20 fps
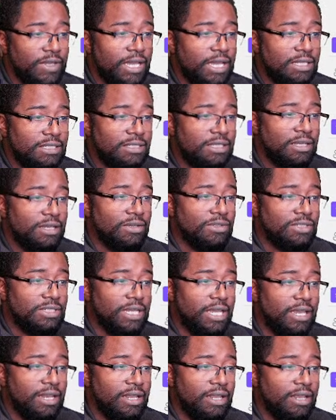got sales
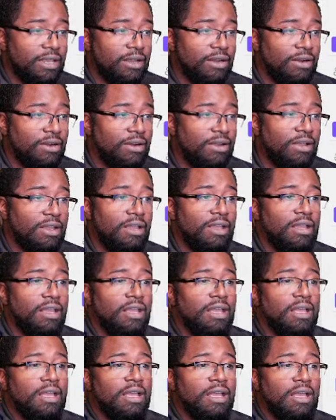data here.
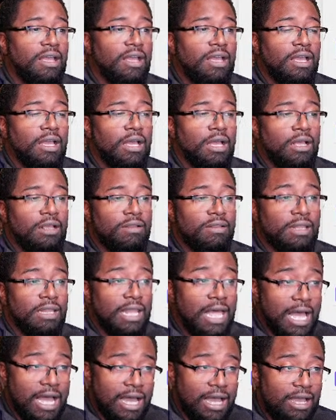
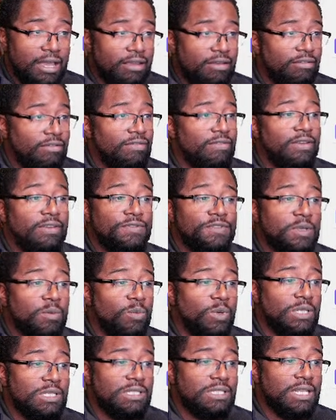Live, if
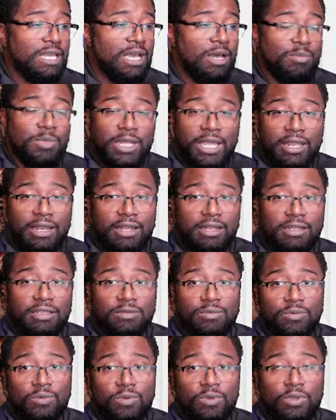someone's updating
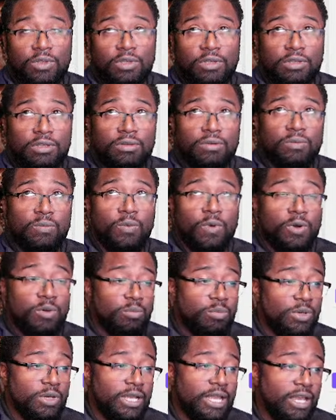the, the
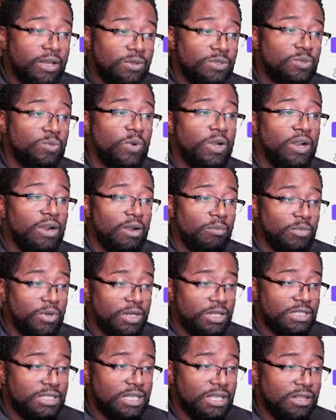workbook elsewhere, I'm
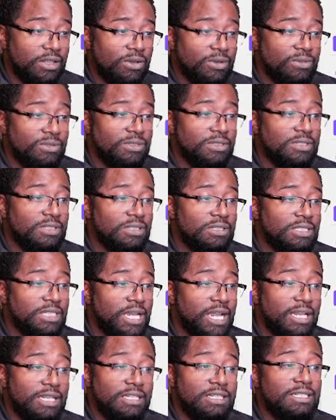going to see those
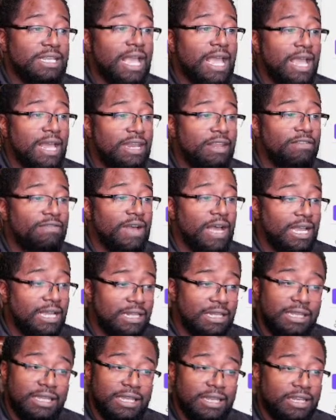changes. And if I
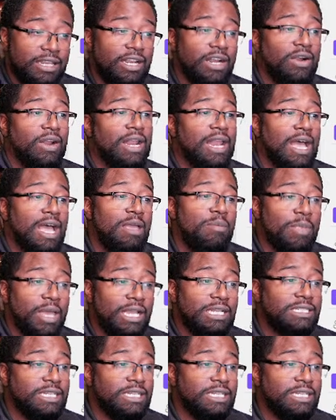click in here and I make